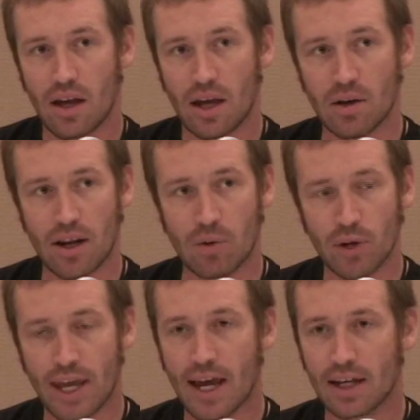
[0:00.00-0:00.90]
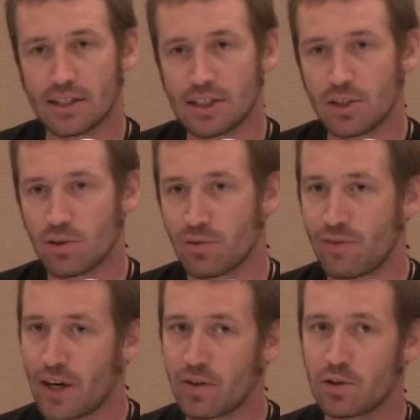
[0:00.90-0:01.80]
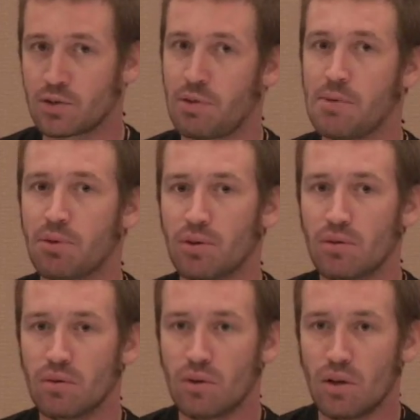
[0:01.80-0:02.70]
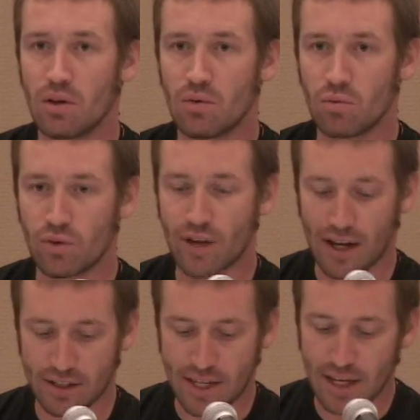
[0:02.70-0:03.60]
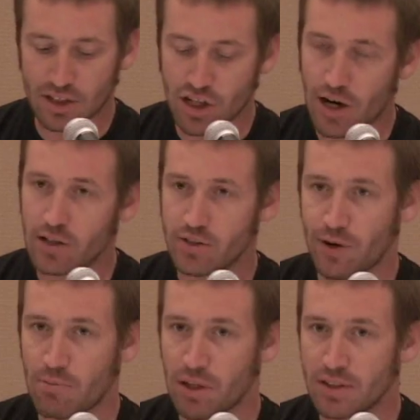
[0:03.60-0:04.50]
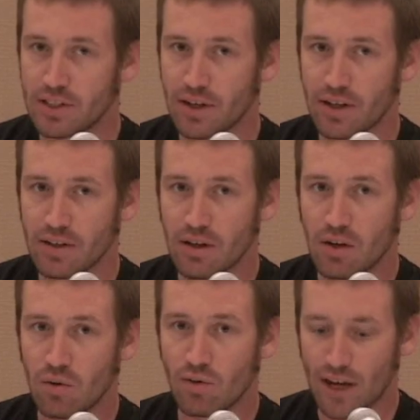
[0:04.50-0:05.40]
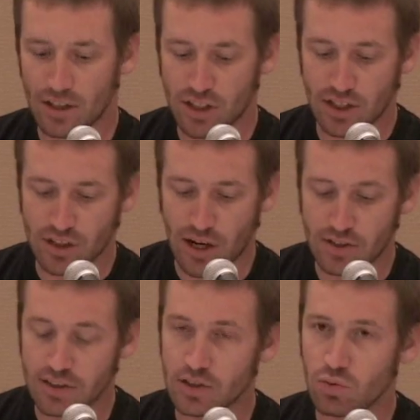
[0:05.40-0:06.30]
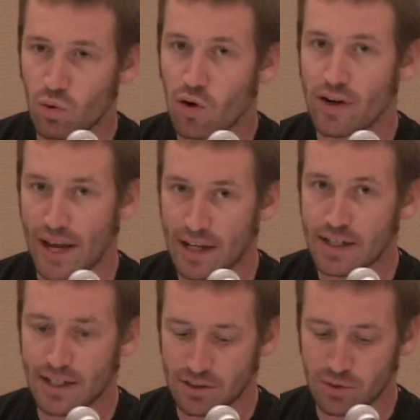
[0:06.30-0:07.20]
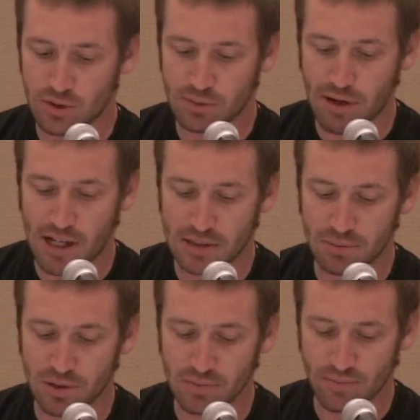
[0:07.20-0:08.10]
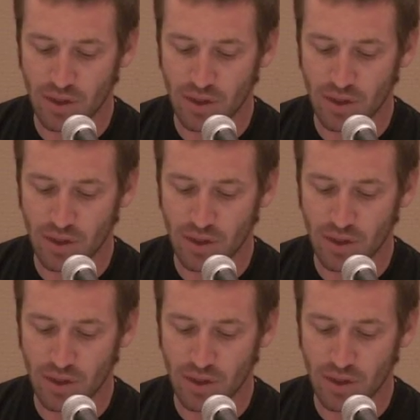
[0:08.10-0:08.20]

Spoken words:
And we can't continue to fail those people. We've got to take charge of our military. We've got to take charge of this war and end it as soon as possible.